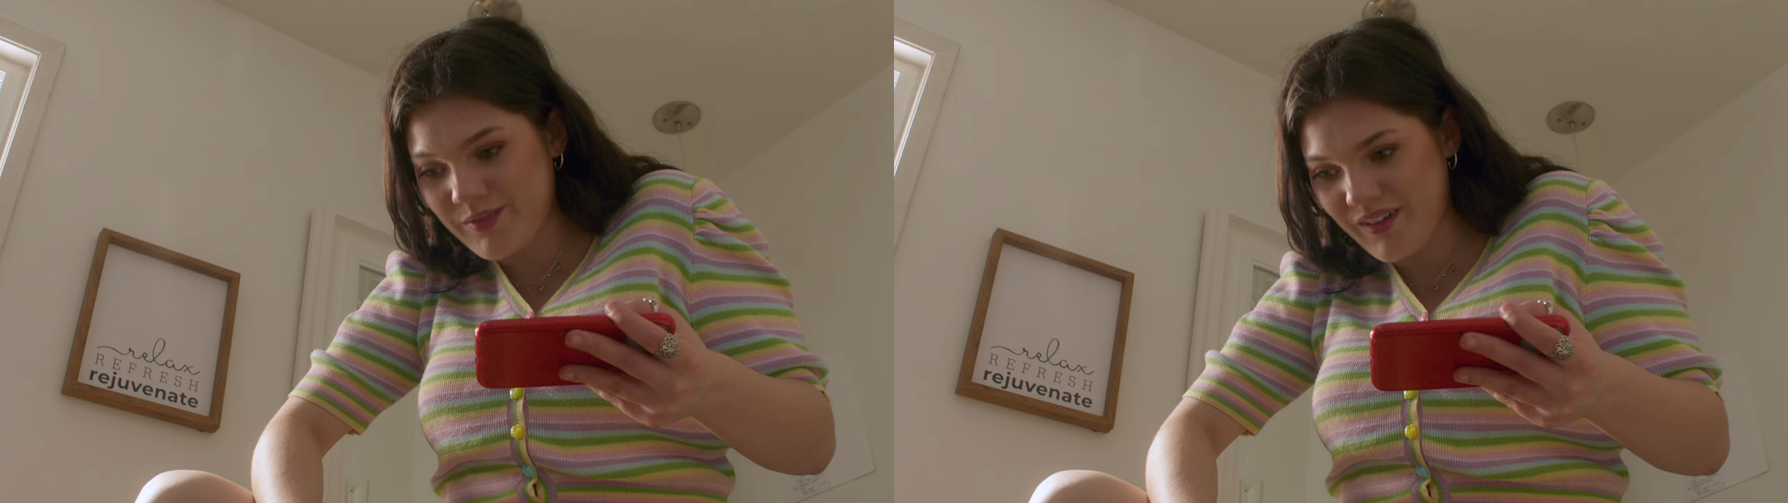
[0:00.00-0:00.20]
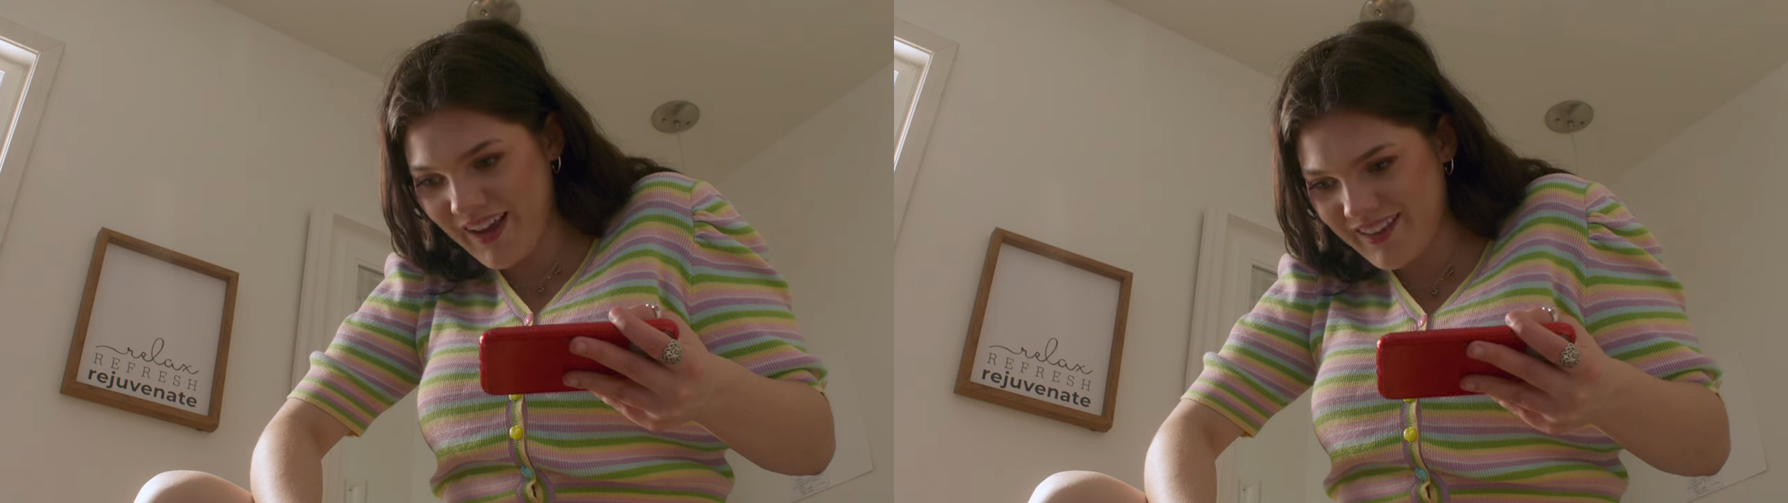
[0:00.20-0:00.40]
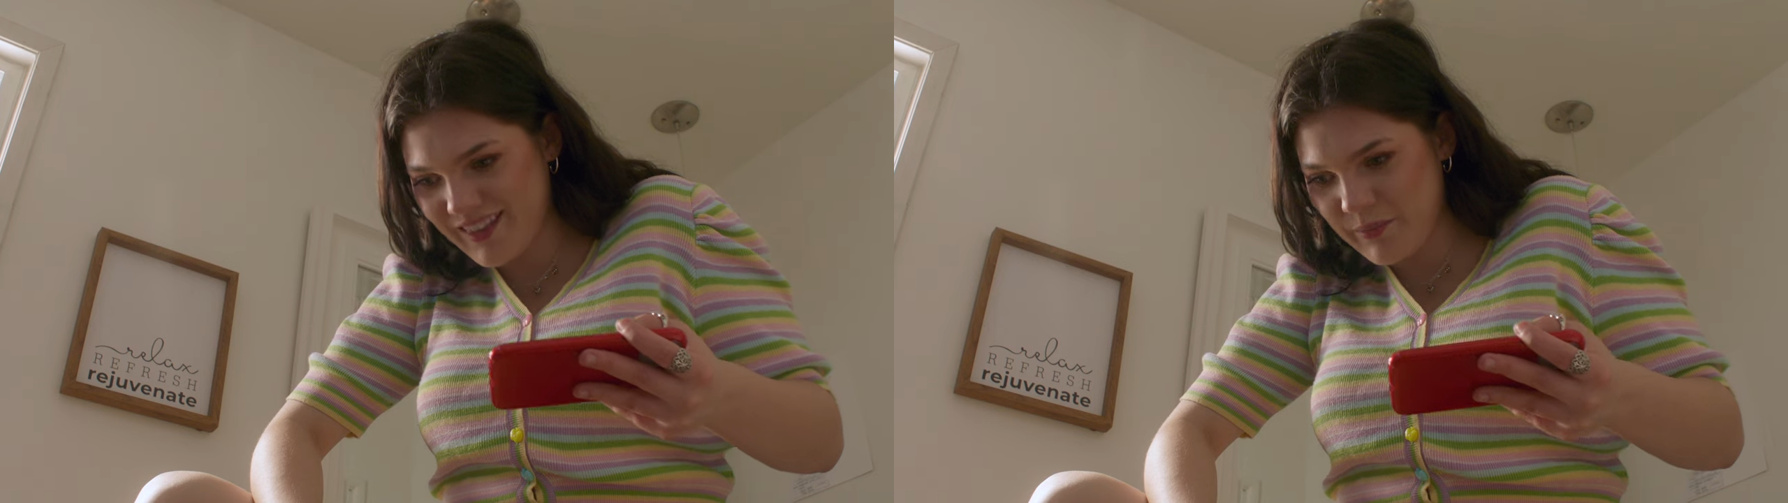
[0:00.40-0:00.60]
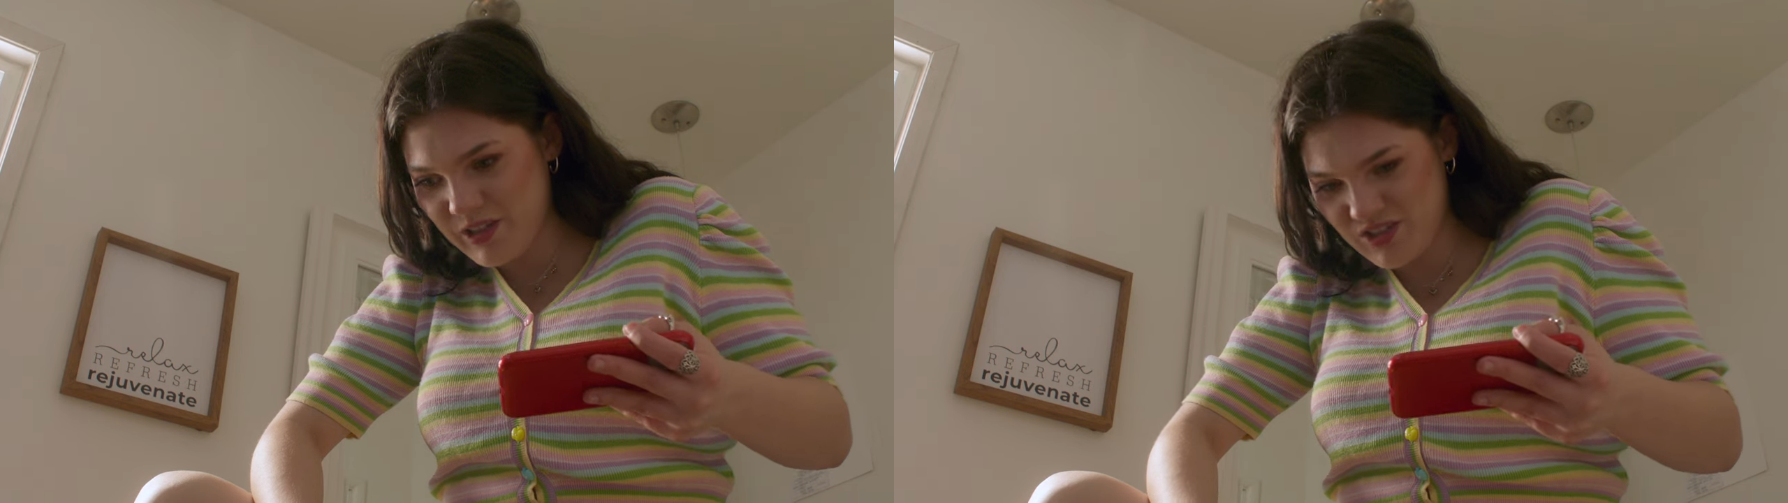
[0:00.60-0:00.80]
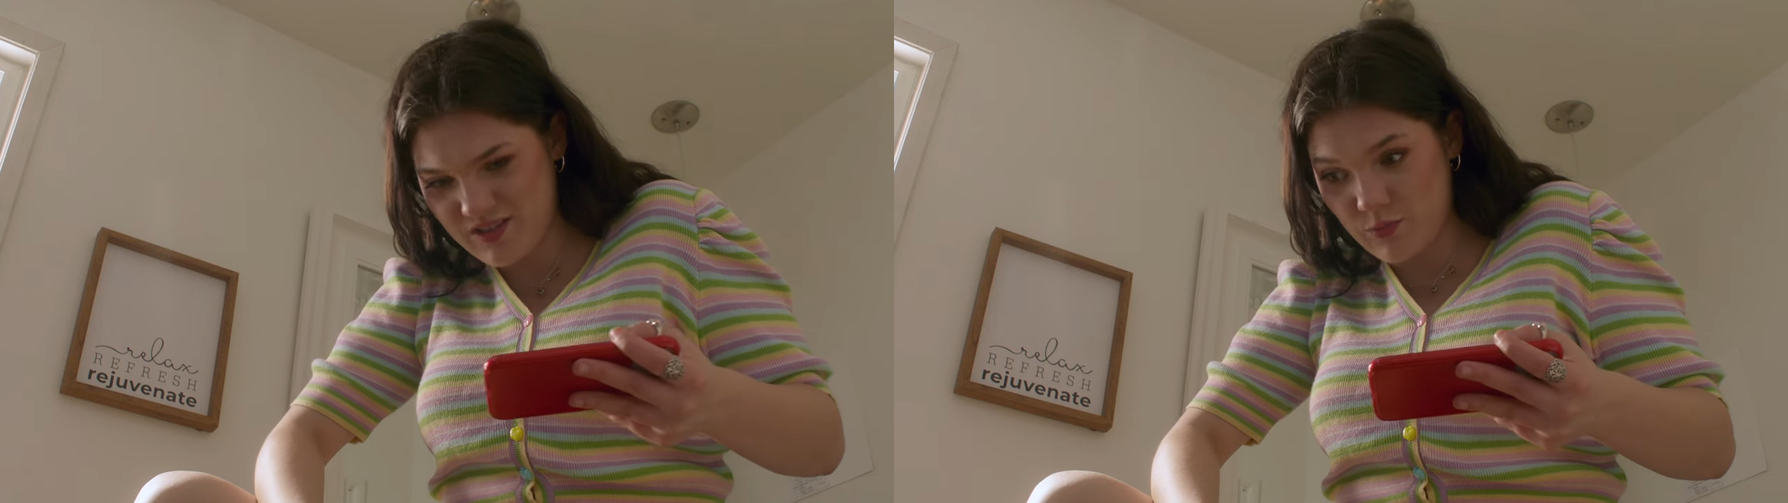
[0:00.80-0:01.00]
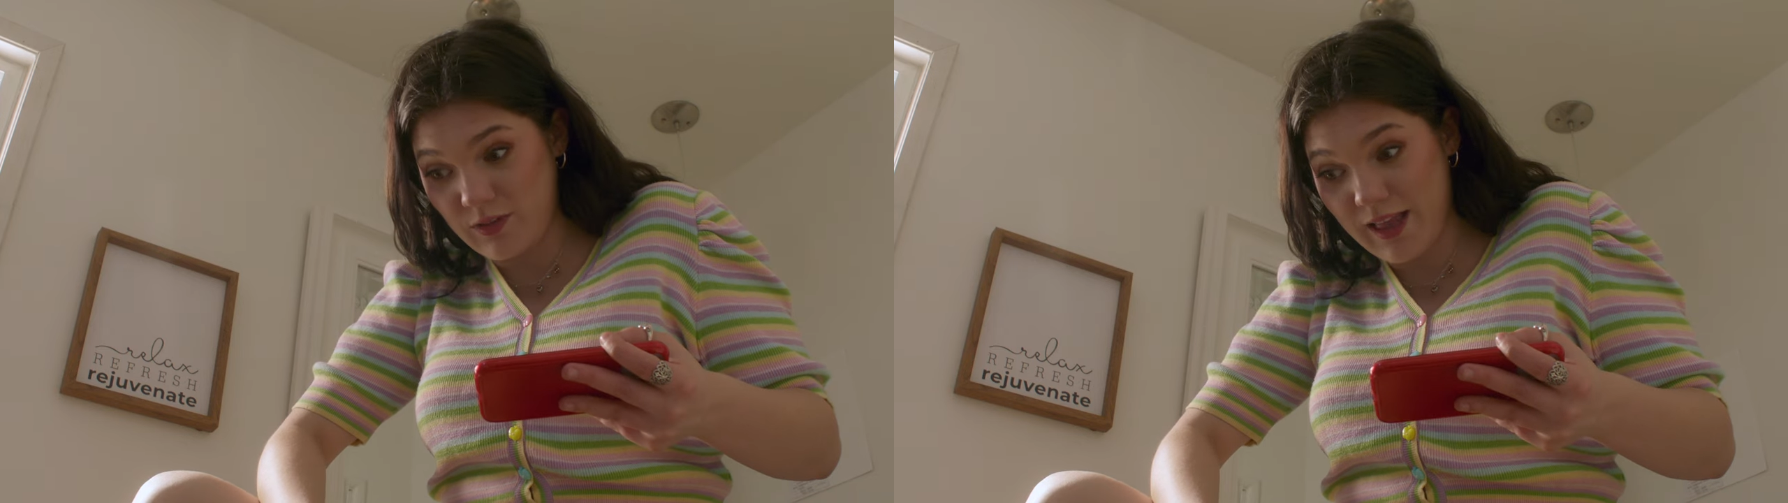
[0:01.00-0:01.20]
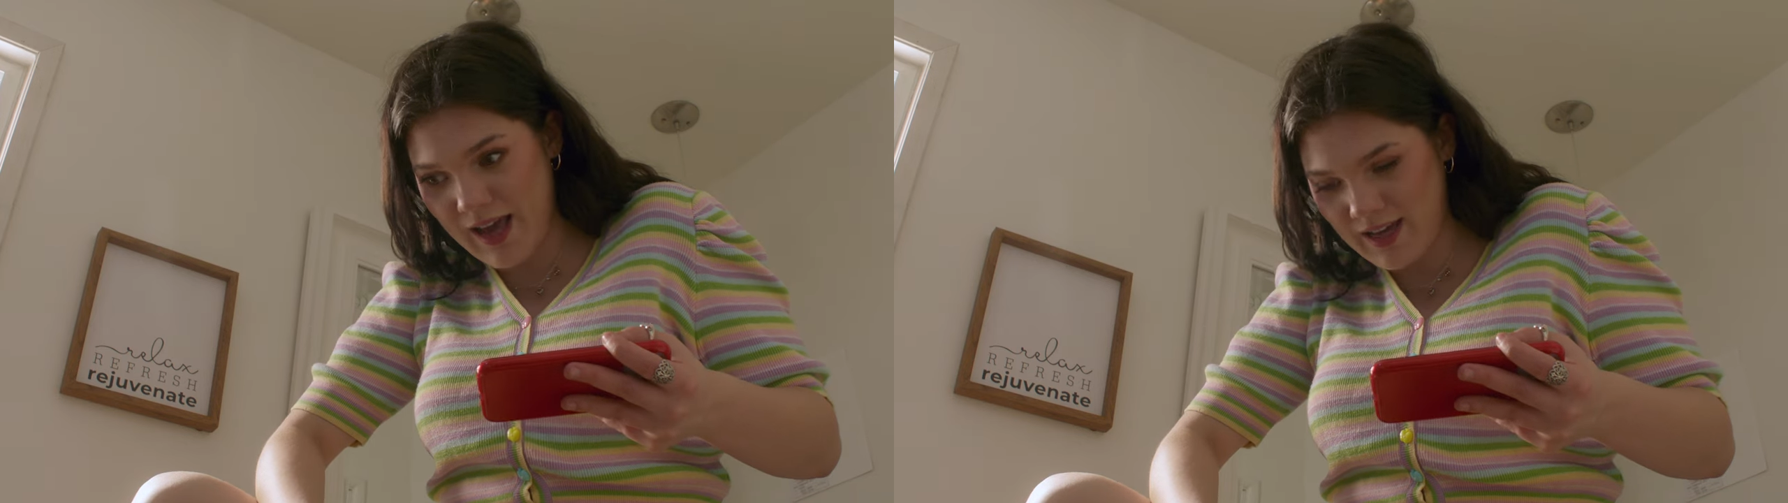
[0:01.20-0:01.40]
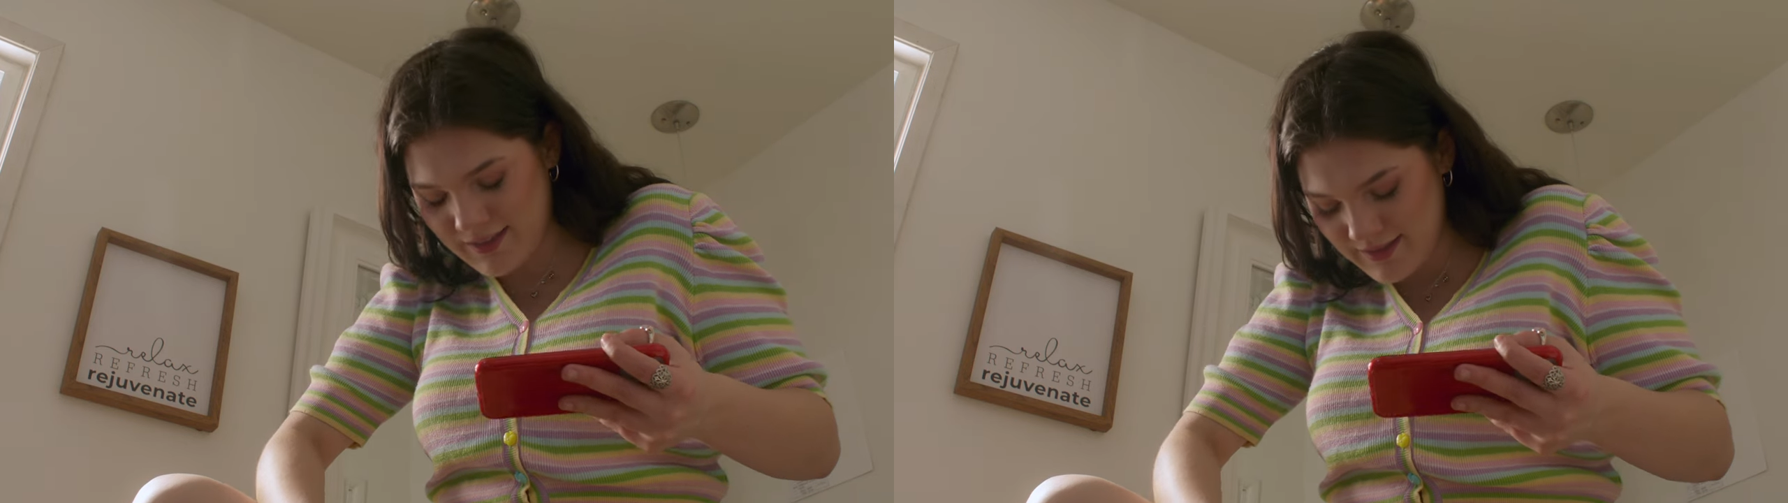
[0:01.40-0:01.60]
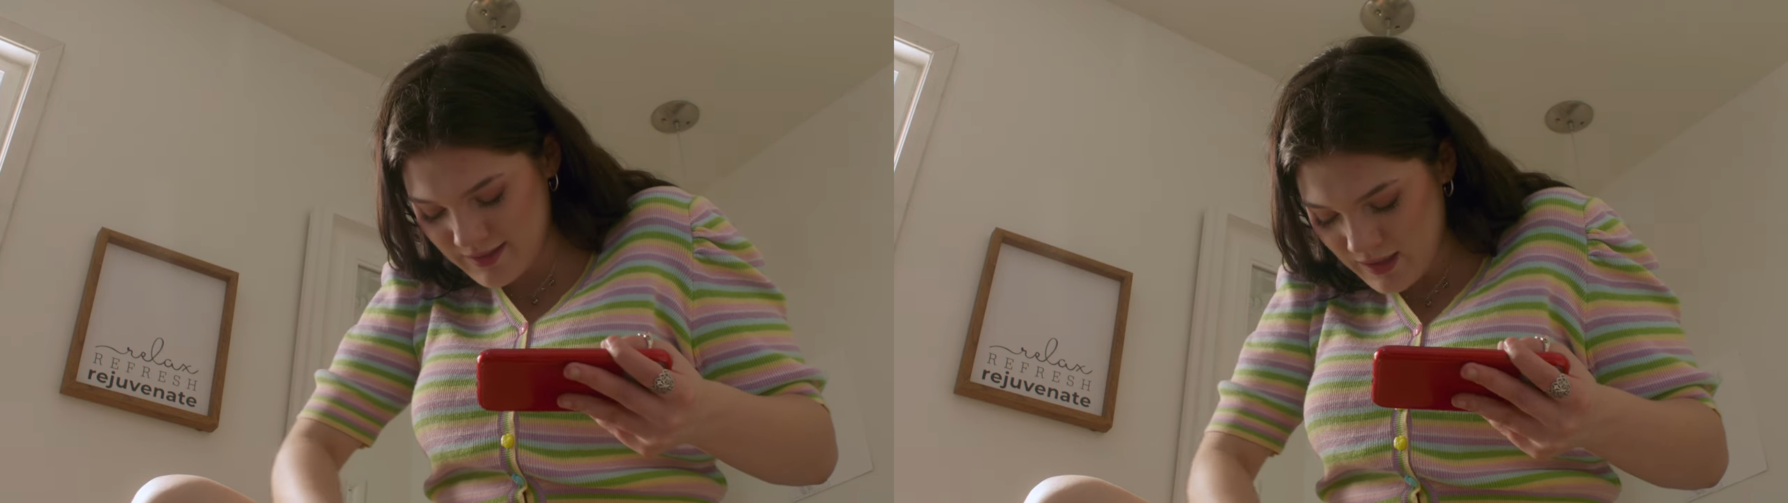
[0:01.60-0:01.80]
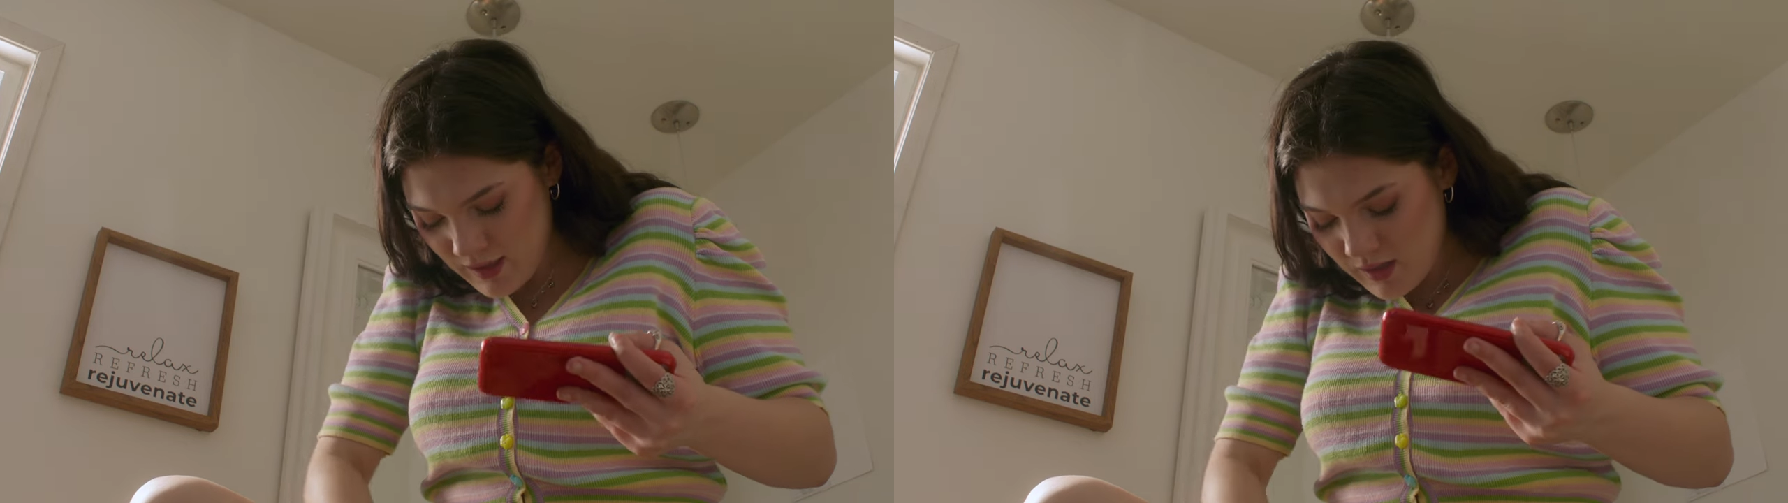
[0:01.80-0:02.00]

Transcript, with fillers: All right, let me just relax.